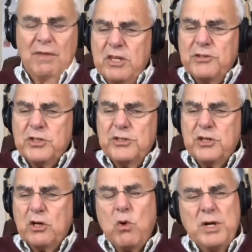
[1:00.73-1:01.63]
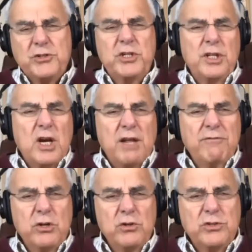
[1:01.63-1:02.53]
This is a question that
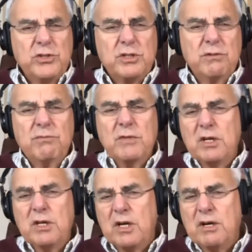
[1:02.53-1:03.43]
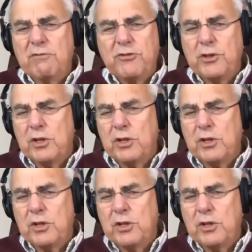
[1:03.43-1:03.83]
I've used for